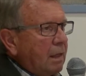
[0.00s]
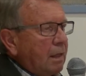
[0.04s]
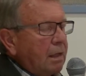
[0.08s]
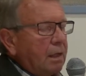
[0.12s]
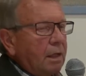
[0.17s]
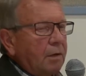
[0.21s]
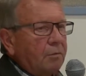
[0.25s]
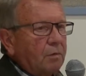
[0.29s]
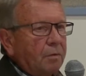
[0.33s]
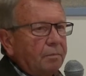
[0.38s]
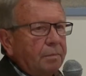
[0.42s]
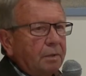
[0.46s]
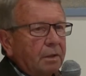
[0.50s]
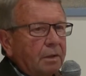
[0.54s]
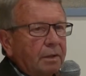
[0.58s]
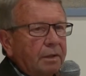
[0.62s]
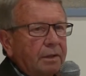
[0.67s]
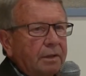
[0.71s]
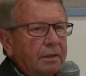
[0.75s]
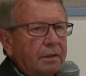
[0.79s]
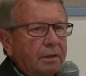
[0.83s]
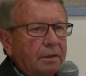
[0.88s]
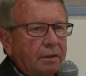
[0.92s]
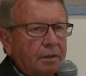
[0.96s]
And we're
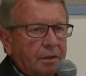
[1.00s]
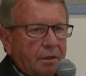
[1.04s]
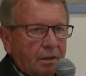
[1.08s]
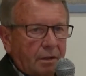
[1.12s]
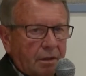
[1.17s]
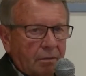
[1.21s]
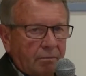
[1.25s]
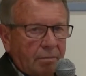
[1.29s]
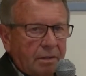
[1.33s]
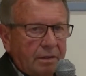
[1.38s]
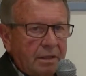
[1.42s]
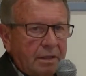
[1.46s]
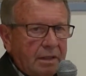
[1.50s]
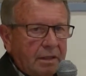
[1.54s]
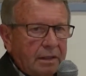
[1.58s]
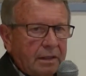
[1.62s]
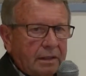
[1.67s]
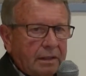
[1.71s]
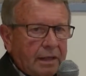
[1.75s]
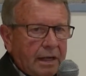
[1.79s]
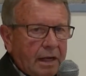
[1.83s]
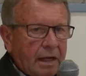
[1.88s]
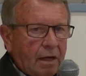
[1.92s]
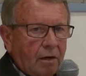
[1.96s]
building it and completing
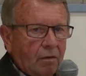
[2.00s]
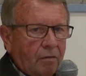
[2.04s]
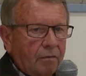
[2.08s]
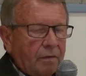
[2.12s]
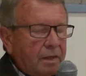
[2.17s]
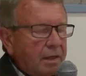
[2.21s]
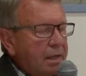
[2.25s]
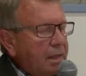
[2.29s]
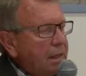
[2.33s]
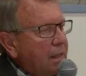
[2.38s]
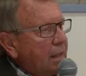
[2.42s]
it now.